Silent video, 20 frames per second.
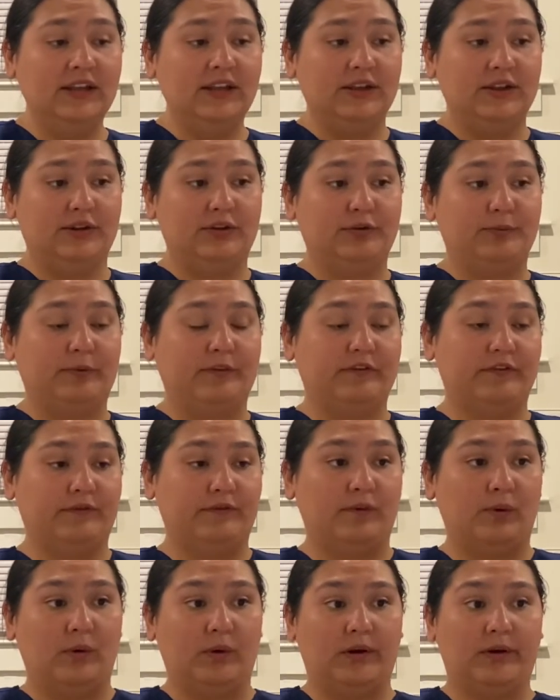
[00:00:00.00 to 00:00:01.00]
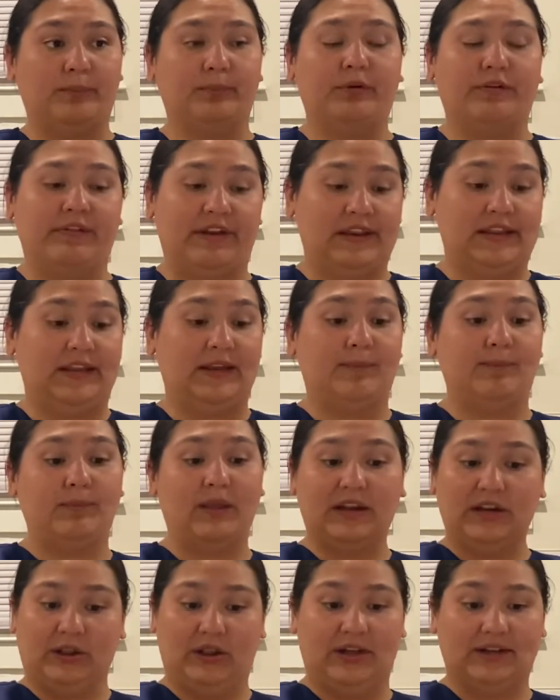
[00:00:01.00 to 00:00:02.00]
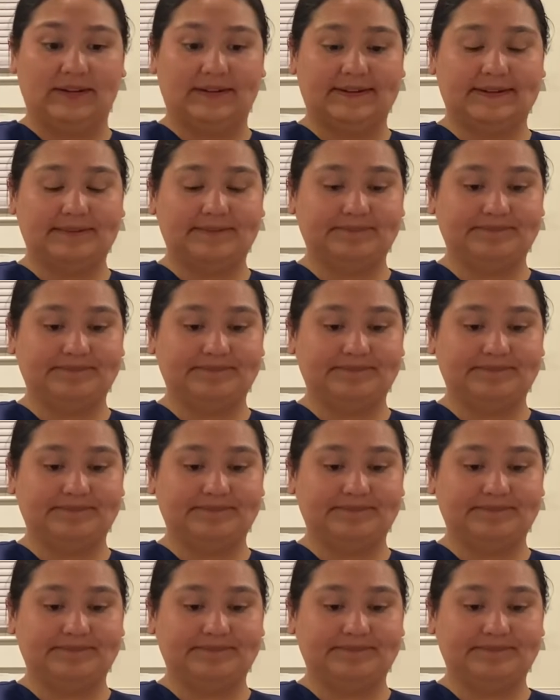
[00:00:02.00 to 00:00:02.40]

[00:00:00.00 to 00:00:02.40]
used for preventing blood clots.